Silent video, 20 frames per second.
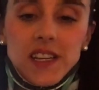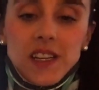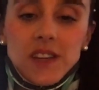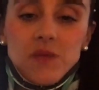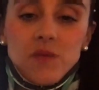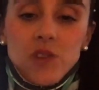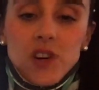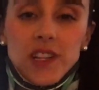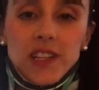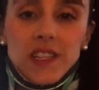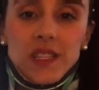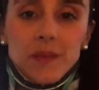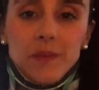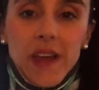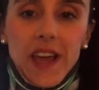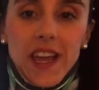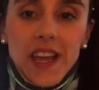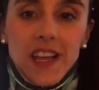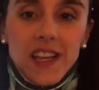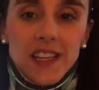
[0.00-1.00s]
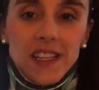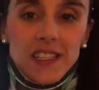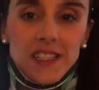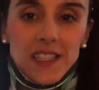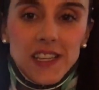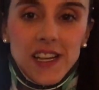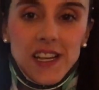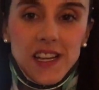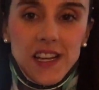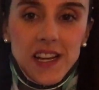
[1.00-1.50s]
one
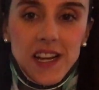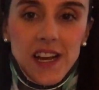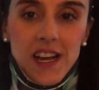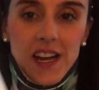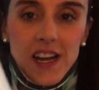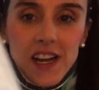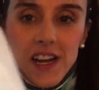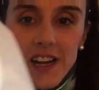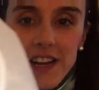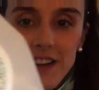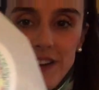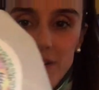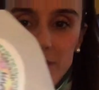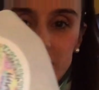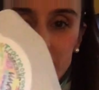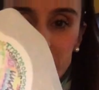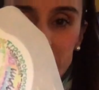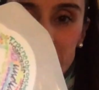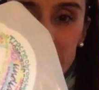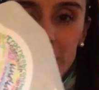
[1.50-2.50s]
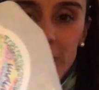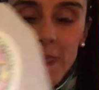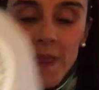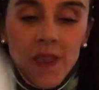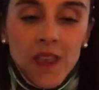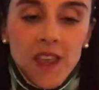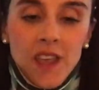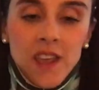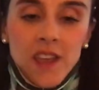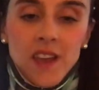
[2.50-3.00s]
space
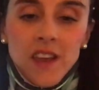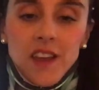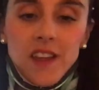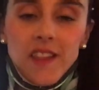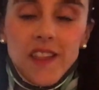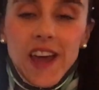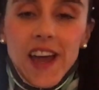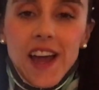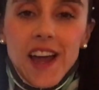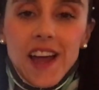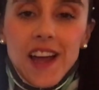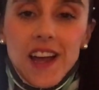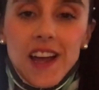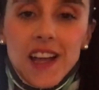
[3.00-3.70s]
that